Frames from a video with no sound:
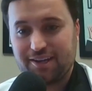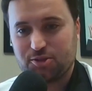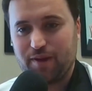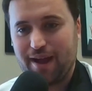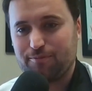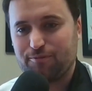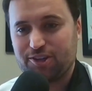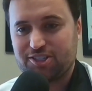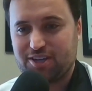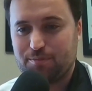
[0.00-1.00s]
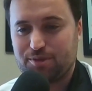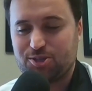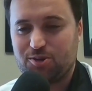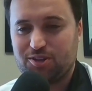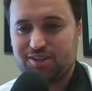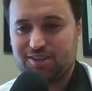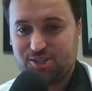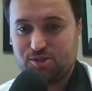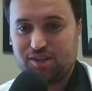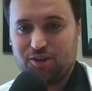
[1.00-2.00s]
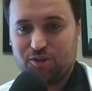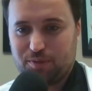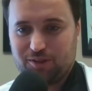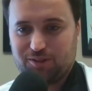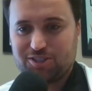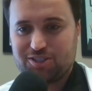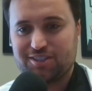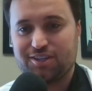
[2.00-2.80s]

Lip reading: a wrap for this episode of the Digital Health Pulse.